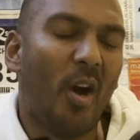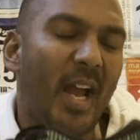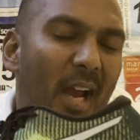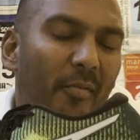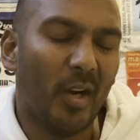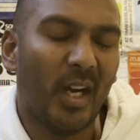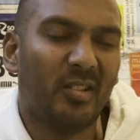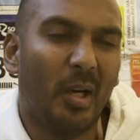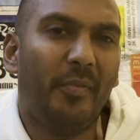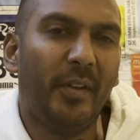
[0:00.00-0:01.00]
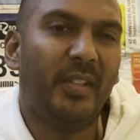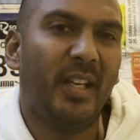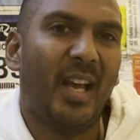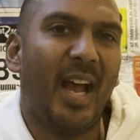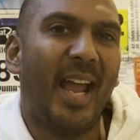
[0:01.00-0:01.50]
I have wrapped up
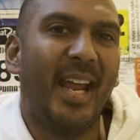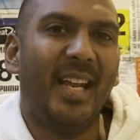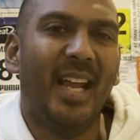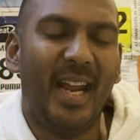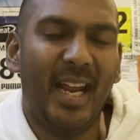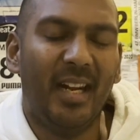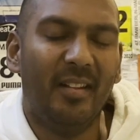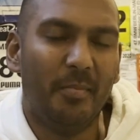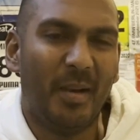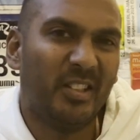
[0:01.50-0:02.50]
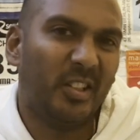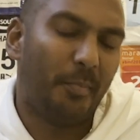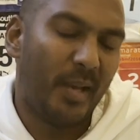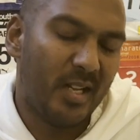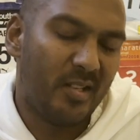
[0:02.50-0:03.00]
50K in the Magic
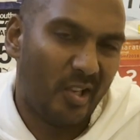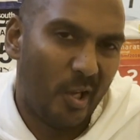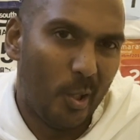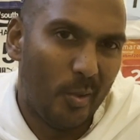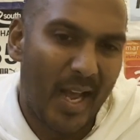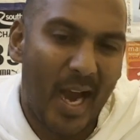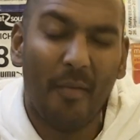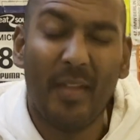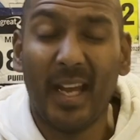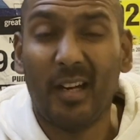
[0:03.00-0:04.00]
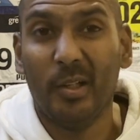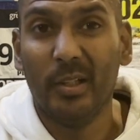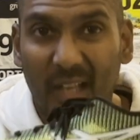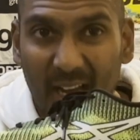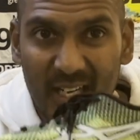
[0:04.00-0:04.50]
Speed 2 now, and that
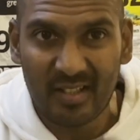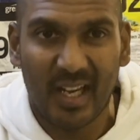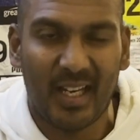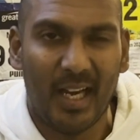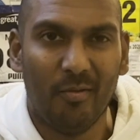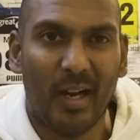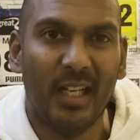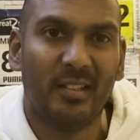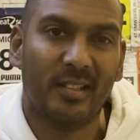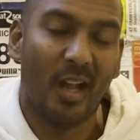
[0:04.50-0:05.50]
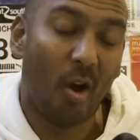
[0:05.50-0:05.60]
includes a 10K race that